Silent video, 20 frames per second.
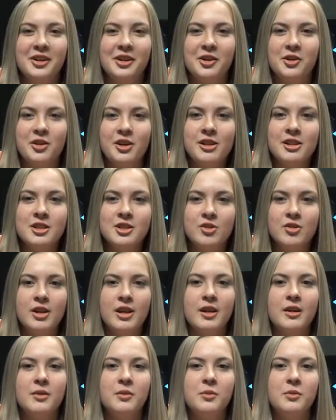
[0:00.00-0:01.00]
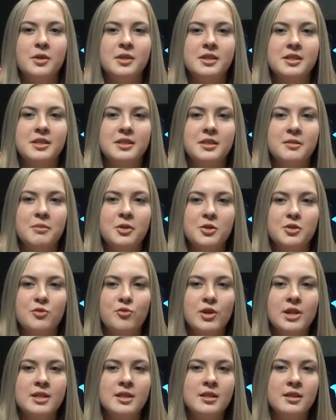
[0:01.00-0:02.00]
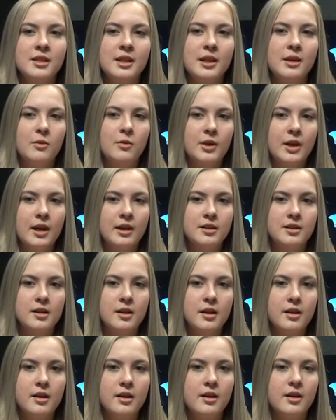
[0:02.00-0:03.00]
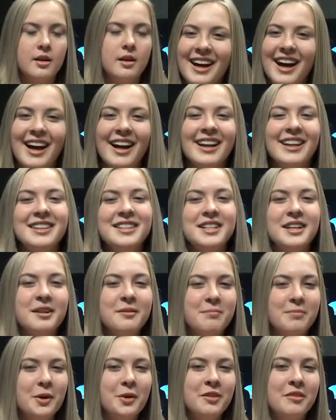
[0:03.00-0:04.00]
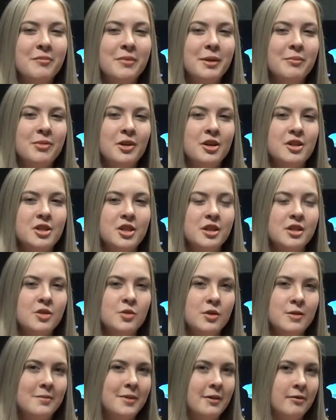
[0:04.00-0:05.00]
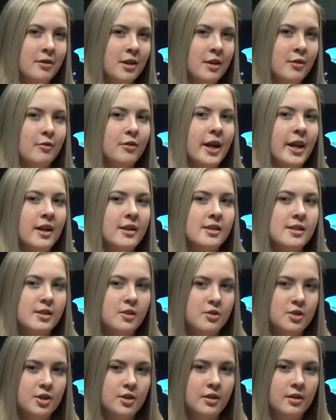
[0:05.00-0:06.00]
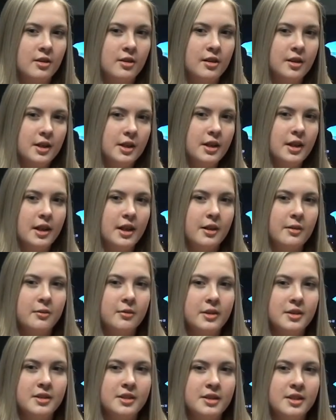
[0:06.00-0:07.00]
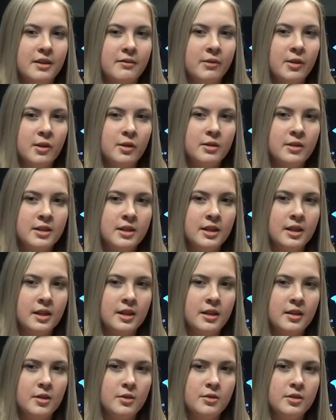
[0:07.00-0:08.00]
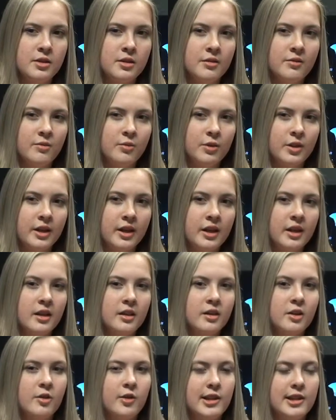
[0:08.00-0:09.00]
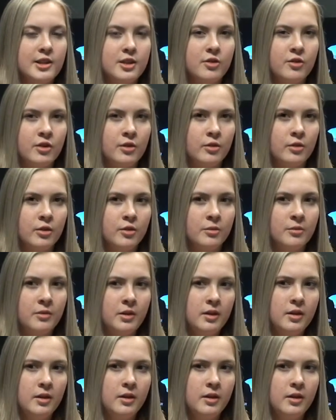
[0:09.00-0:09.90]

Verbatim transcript: Green screen was the most recent thing we had done. I had done both of my projects with my friend Reagan Slosher. It was difficult to get used to working in the green screen room,